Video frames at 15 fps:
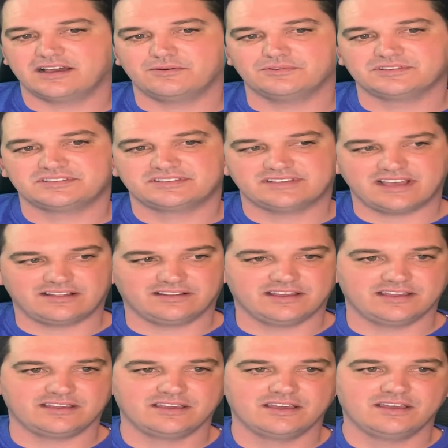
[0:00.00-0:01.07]
I was
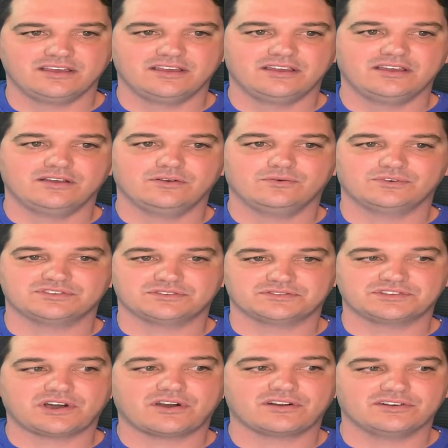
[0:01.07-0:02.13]
selling was
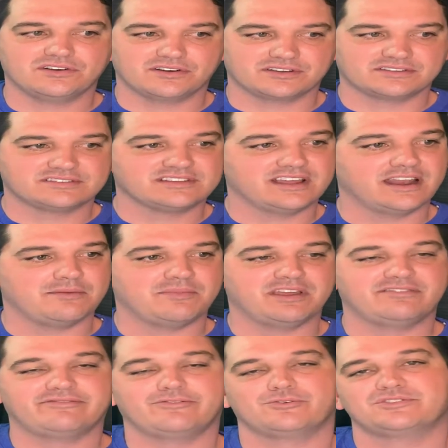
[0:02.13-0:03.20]
those heart hooks, and I
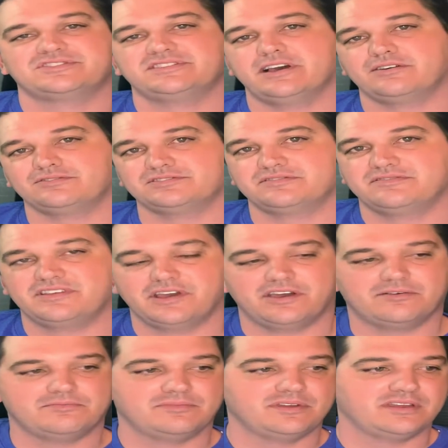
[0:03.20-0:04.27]
made 4 sales of
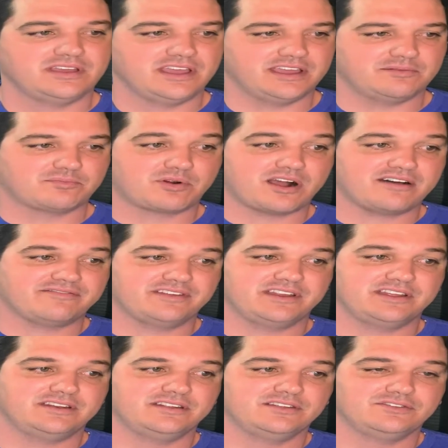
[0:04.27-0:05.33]
them and
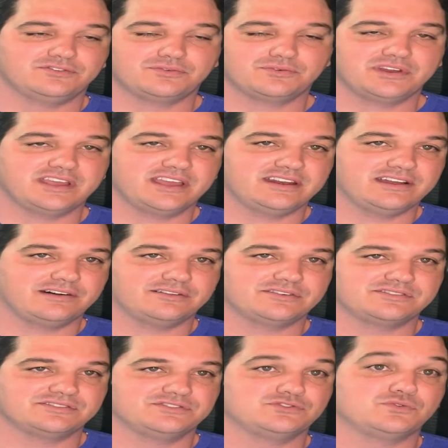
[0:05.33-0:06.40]
profited
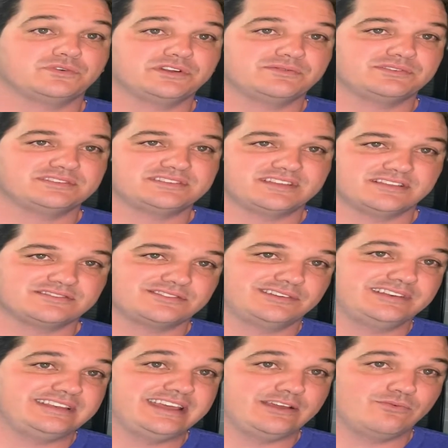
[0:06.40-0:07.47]
$28.21
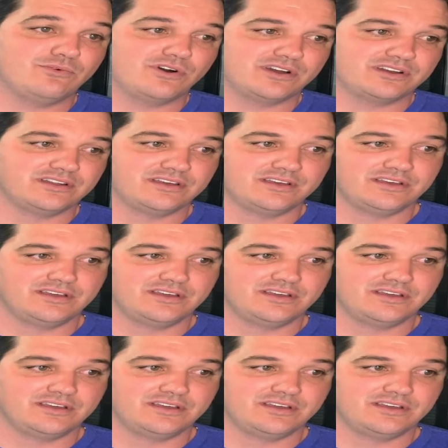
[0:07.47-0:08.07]
on day 1.